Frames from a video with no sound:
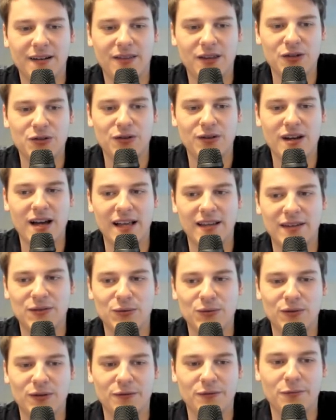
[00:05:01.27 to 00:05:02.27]
that you're not
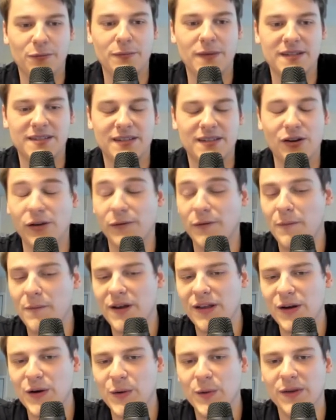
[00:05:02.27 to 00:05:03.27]
sort of necessarily
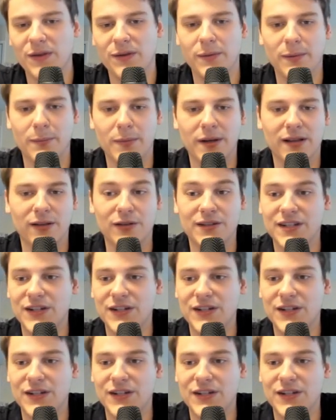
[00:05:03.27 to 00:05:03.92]
familiar with but looks